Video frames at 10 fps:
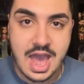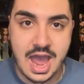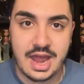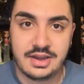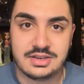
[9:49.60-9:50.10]

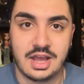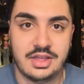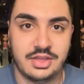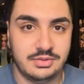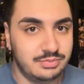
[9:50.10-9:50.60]
And
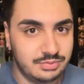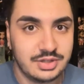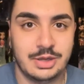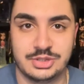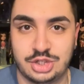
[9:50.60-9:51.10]
the
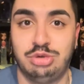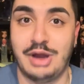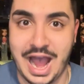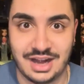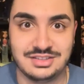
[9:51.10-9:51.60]
it was
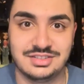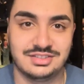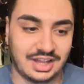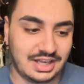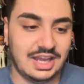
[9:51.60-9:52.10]
cracked
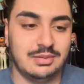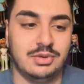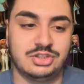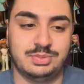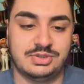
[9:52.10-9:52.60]
like in
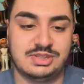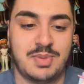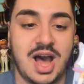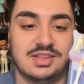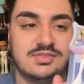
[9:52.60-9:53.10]
multiple
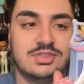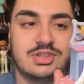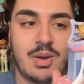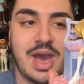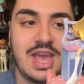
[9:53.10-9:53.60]
spots
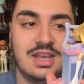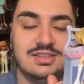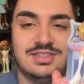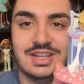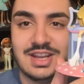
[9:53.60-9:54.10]
so i
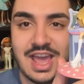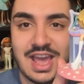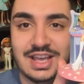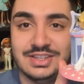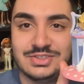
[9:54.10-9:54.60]
did
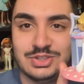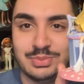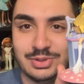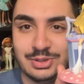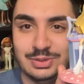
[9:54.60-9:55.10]
a
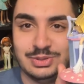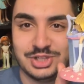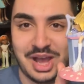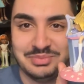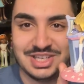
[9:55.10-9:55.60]
super glue
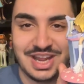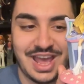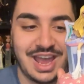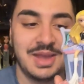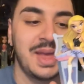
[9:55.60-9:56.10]
job
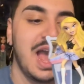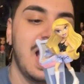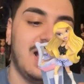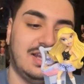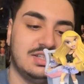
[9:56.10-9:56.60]
today
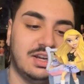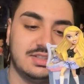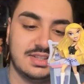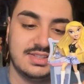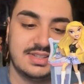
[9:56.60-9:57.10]
i talked
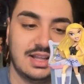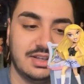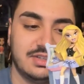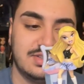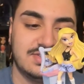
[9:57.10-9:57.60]
to the
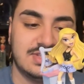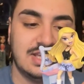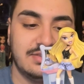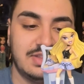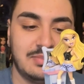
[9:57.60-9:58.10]
seller to
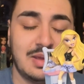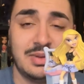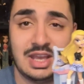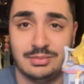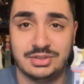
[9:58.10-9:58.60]
see if they might
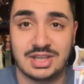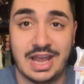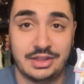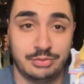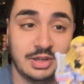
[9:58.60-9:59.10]
be able to
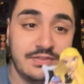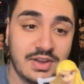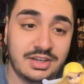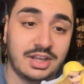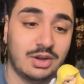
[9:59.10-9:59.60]
either
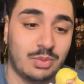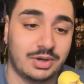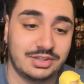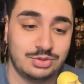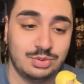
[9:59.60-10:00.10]
refund it
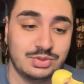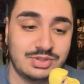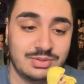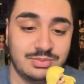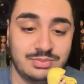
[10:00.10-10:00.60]
or to
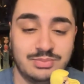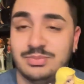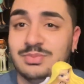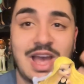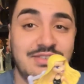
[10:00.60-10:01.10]
some
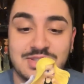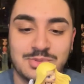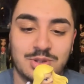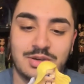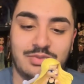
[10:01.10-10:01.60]
have some
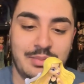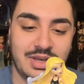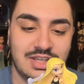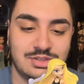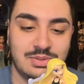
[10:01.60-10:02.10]
sort of
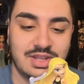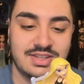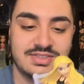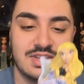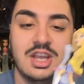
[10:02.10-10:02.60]
remedy to
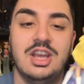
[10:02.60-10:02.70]
this.